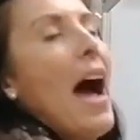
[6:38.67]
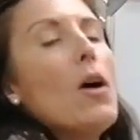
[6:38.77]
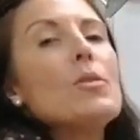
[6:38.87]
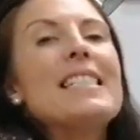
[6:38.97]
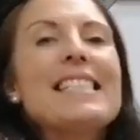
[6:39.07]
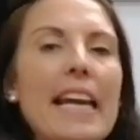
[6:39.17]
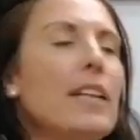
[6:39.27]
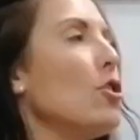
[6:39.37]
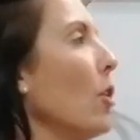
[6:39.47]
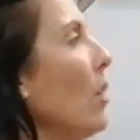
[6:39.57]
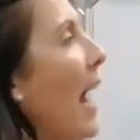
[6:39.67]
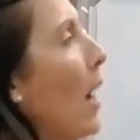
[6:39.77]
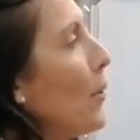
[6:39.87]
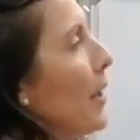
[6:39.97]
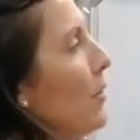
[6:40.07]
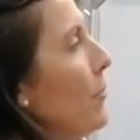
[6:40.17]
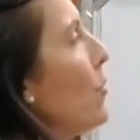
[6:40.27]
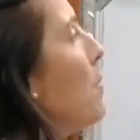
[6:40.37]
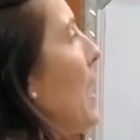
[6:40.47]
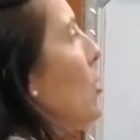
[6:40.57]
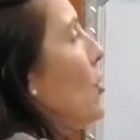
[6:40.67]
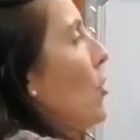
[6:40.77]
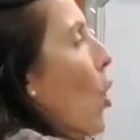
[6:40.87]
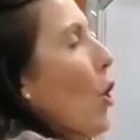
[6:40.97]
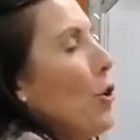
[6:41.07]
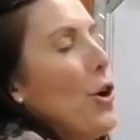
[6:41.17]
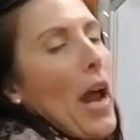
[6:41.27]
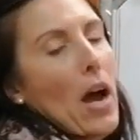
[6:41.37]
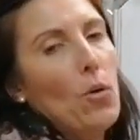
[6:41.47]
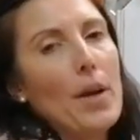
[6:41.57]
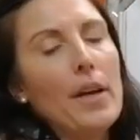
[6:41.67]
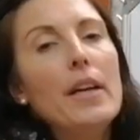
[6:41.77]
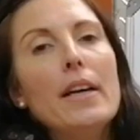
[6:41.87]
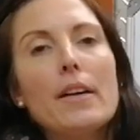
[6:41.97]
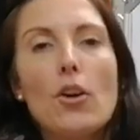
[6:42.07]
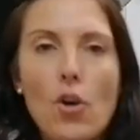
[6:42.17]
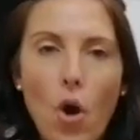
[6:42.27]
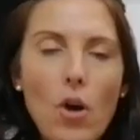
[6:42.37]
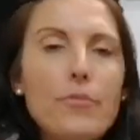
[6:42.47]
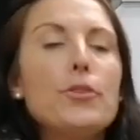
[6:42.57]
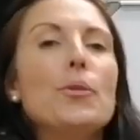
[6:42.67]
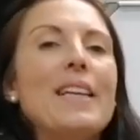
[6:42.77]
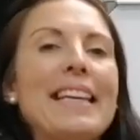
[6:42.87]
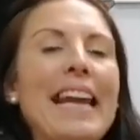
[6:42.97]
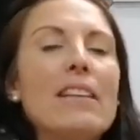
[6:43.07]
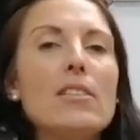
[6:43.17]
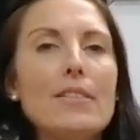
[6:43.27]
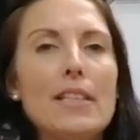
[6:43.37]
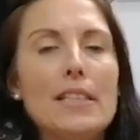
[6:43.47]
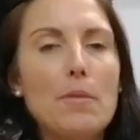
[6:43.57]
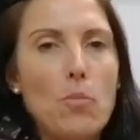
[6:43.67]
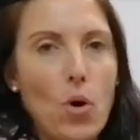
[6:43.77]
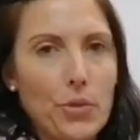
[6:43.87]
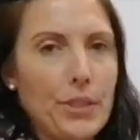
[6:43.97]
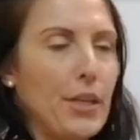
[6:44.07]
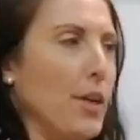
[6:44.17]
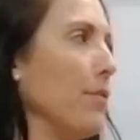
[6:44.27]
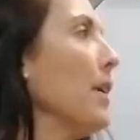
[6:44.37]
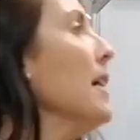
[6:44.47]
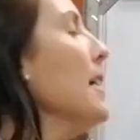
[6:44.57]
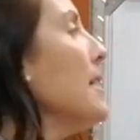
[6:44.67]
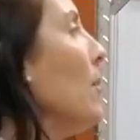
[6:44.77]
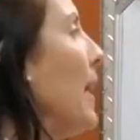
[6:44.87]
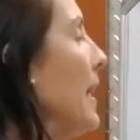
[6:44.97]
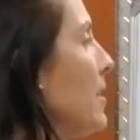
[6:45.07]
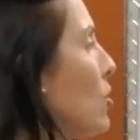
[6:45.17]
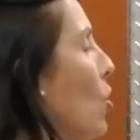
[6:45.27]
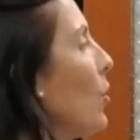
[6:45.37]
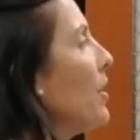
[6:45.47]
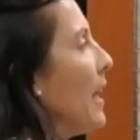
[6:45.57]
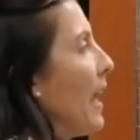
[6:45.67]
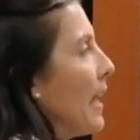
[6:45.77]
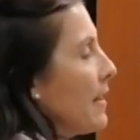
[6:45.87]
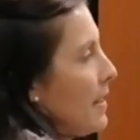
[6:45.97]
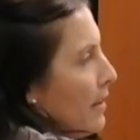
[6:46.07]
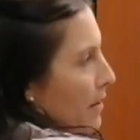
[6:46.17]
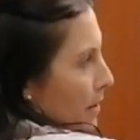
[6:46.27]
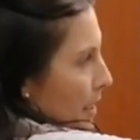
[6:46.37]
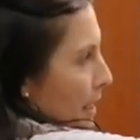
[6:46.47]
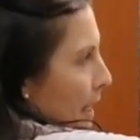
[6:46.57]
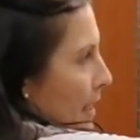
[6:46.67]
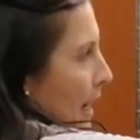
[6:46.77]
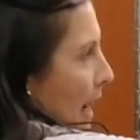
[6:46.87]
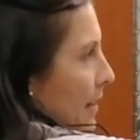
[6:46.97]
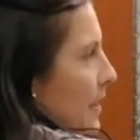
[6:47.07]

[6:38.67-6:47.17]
our schedule, our information on our graph to get the demand curve. So let's start there at R6.